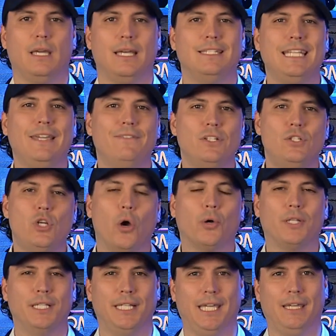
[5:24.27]
It's even
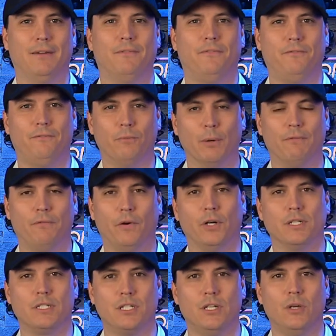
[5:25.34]
jokingly
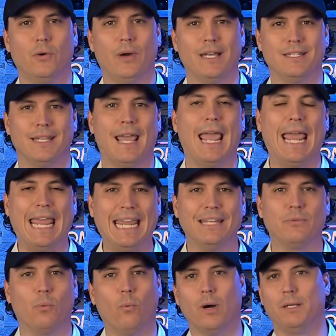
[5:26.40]
referred to as
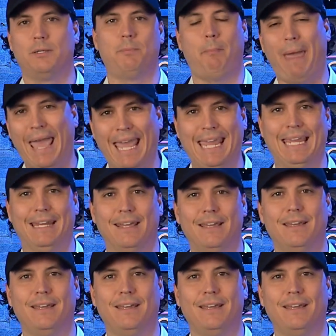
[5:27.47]
ain't what's paid,